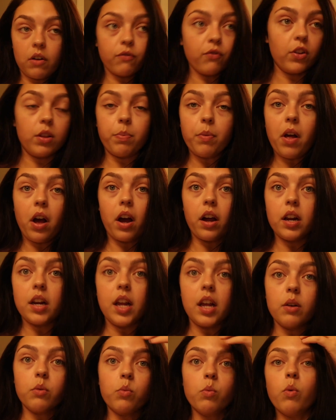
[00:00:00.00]
for the plot
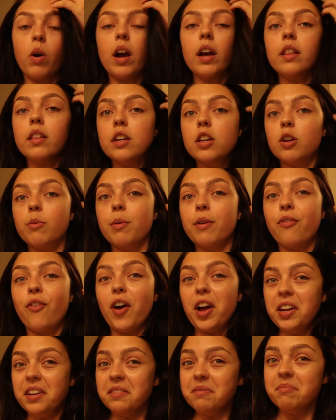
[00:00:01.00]
and I think it'll be
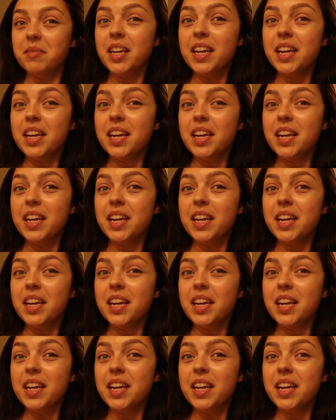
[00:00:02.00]
fun.